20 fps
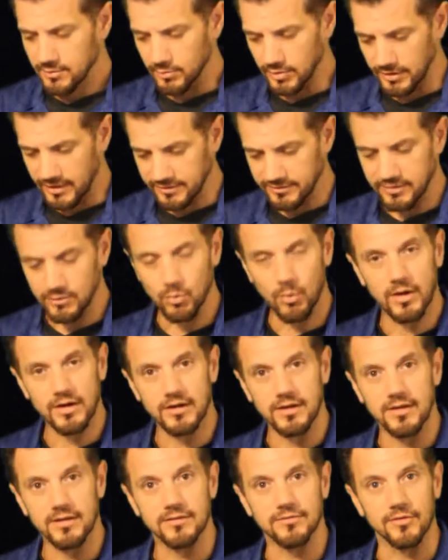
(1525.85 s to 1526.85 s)
But lesson
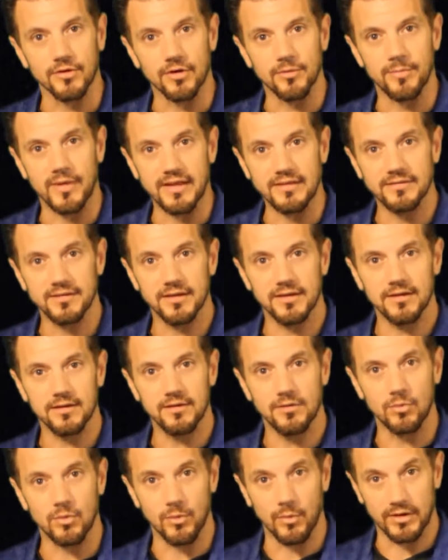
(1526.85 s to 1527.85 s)
1 is very basic.
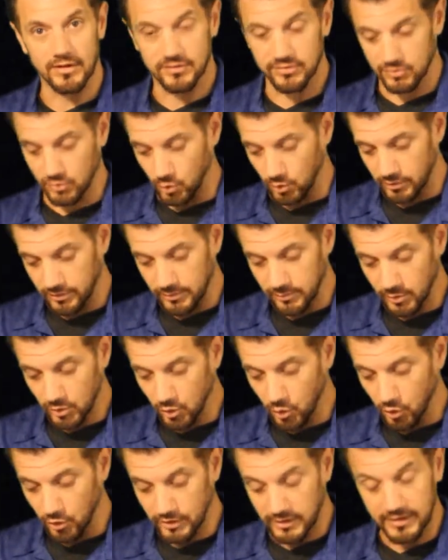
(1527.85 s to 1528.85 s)
We want to score them
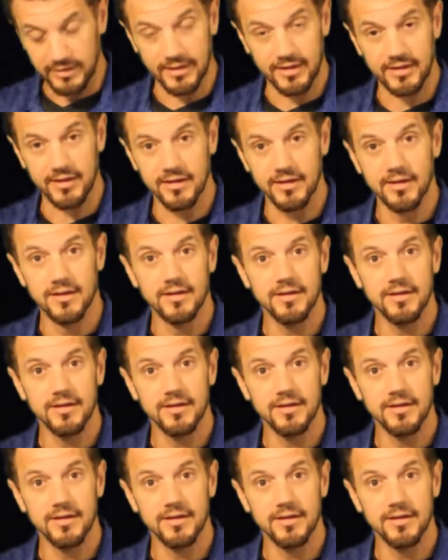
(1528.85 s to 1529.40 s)
accordingly.